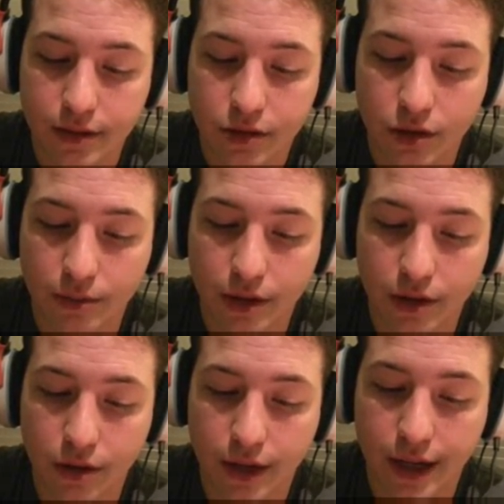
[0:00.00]
So I'm going to
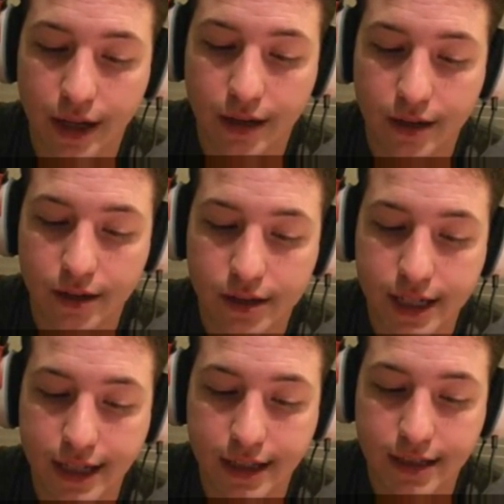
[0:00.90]
go ahead and
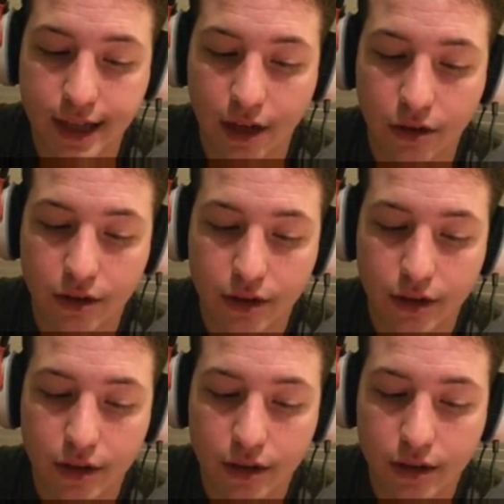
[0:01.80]
take this health,
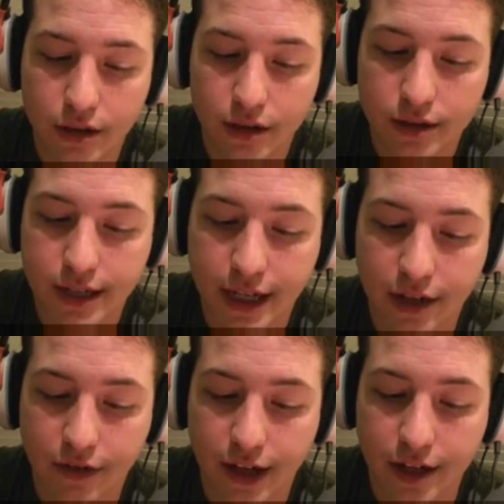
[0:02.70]
take
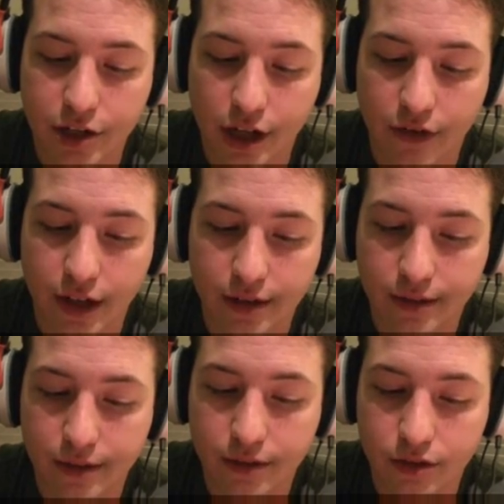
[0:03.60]
advantage of it,
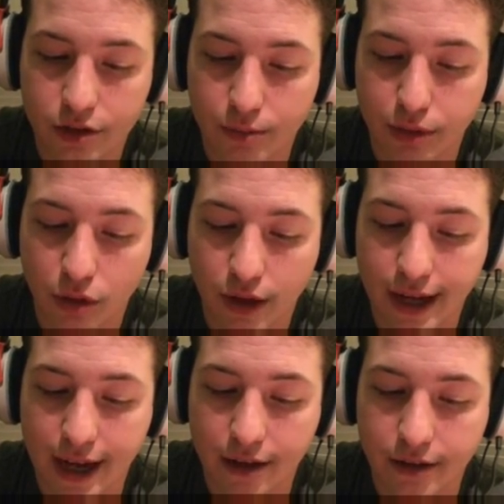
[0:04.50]

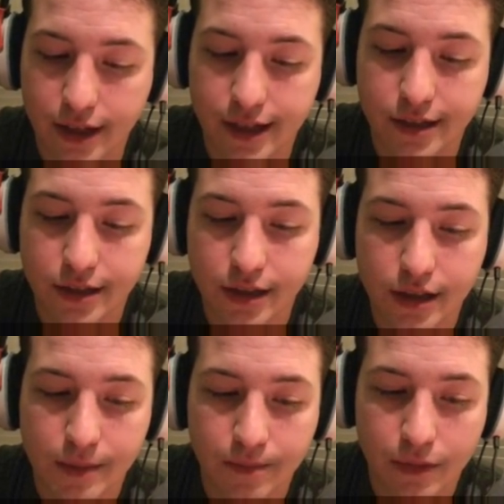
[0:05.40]
deploy out this.
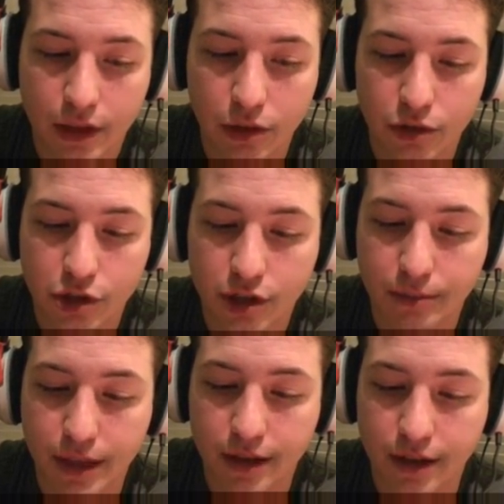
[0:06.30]
Luke should
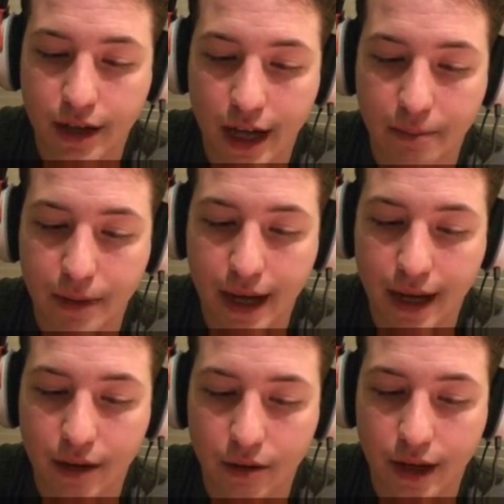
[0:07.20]
be here, came
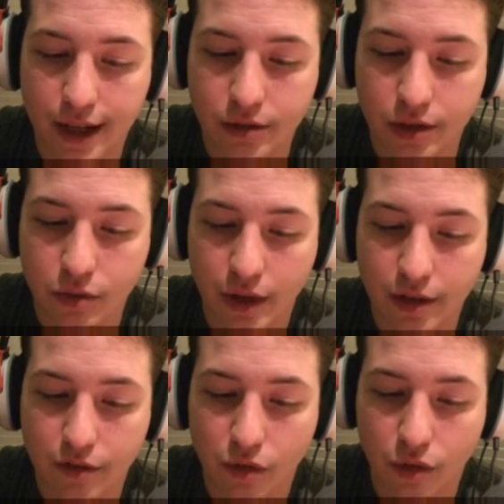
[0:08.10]
back. Okay, that's what I was
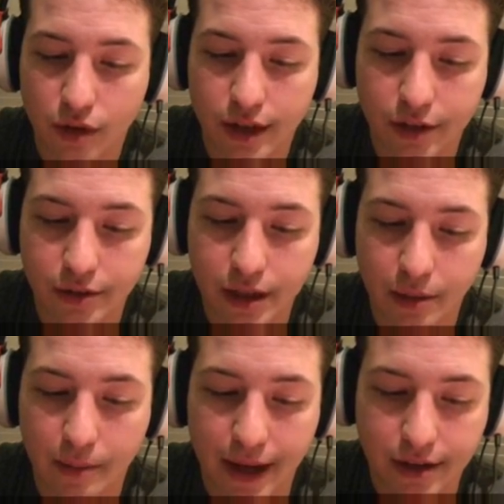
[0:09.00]
waiting for. I knew he was
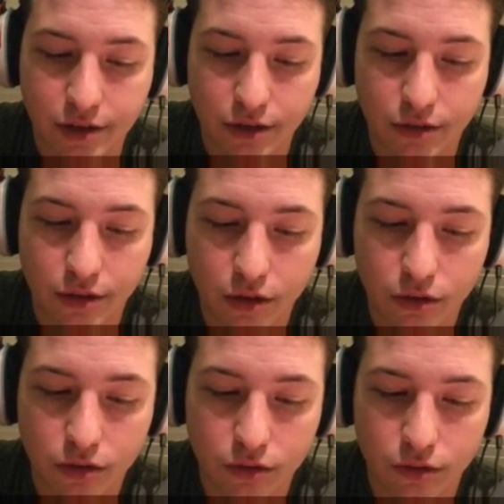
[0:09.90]
coming back soon.
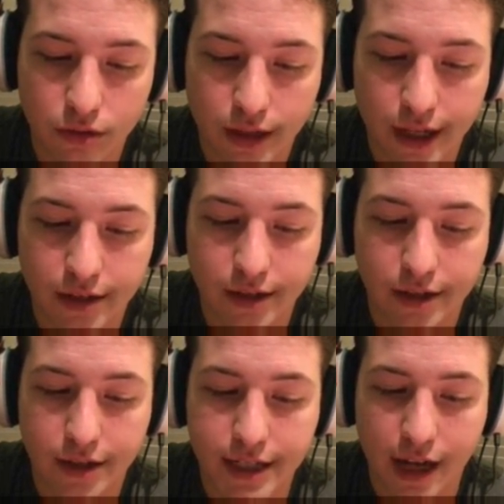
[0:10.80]
Oh, got
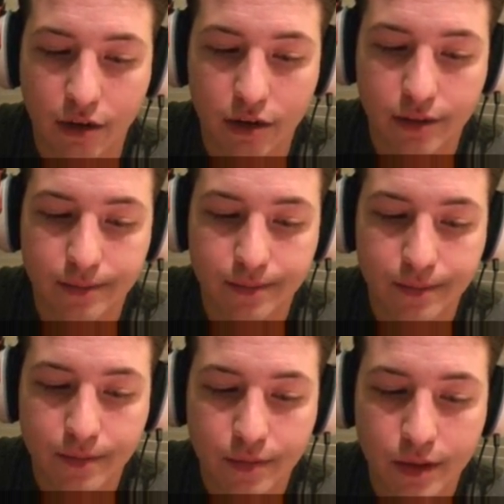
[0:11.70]
into the tower.
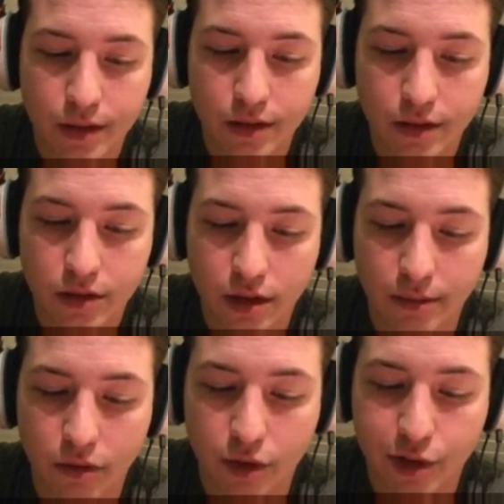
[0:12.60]
So I'm
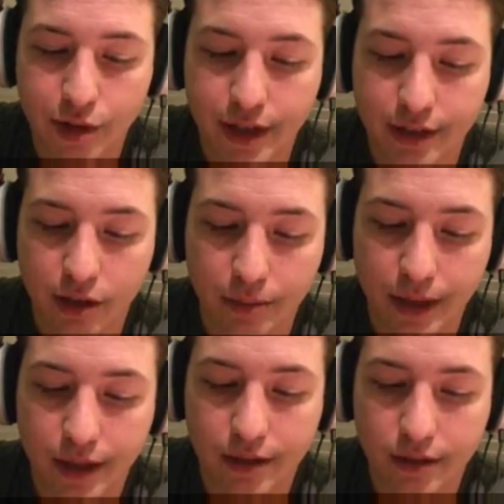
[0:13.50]
going to retreat a little
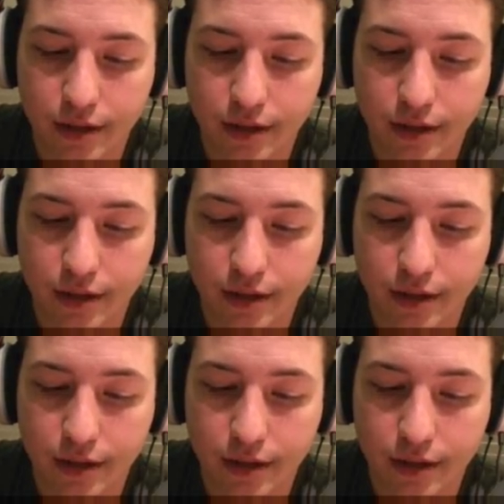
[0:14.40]
bit.